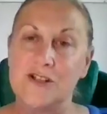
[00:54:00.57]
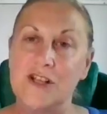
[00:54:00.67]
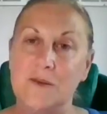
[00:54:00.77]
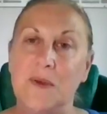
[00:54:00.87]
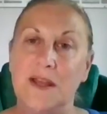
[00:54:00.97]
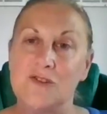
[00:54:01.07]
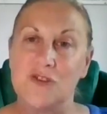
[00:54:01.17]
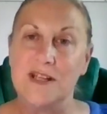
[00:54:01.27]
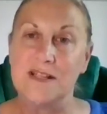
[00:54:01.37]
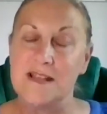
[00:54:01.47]
your GP and
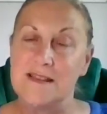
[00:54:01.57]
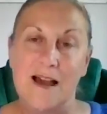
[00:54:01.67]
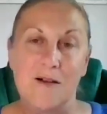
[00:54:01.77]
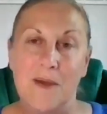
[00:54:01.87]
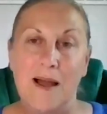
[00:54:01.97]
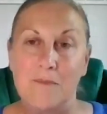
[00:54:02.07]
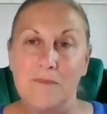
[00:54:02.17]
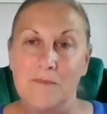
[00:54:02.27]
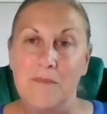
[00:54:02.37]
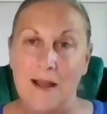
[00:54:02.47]
treating that
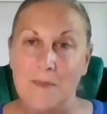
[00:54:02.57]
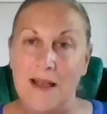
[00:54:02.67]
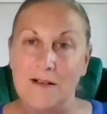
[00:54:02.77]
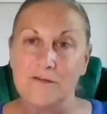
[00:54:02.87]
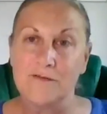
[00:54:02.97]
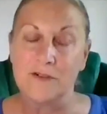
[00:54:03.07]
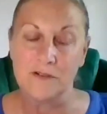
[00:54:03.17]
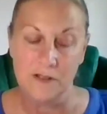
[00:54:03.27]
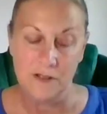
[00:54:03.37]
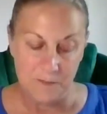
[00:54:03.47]
might be
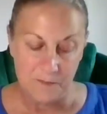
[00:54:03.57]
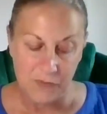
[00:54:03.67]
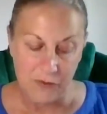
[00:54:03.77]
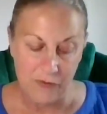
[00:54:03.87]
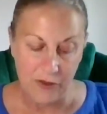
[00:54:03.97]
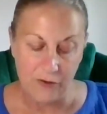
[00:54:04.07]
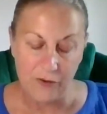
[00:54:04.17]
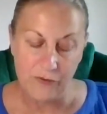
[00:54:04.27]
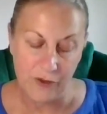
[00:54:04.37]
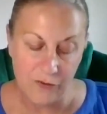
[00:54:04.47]
helpful.
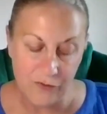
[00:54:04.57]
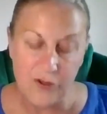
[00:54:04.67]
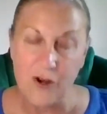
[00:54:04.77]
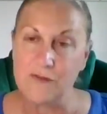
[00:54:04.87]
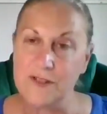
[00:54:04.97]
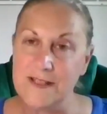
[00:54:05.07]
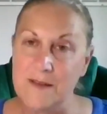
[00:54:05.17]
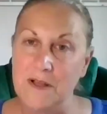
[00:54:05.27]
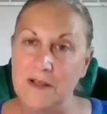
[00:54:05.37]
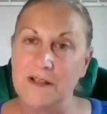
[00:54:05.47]
The other
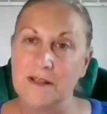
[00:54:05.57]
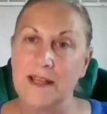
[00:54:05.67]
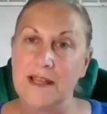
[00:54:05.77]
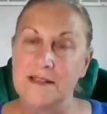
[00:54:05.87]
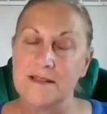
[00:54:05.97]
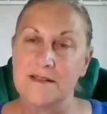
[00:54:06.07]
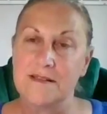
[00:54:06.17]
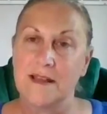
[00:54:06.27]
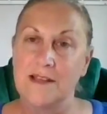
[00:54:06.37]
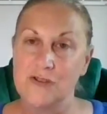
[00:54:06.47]
non-stimulant
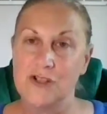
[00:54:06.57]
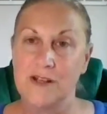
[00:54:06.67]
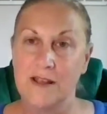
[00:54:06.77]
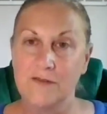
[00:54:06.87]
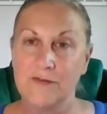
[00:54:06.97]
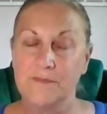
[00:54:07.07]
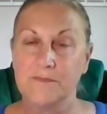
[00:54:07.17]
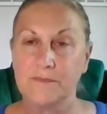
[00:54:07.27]
is Inchinib,